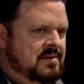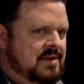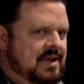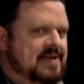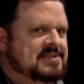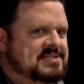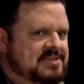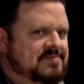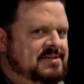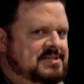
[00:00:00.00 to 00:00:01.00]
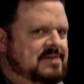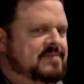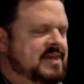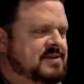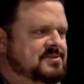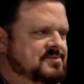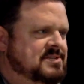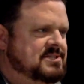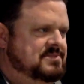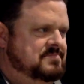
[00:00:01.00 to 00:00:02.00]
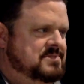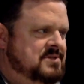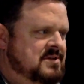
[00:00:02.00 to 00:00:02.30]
and a series of exorcisms.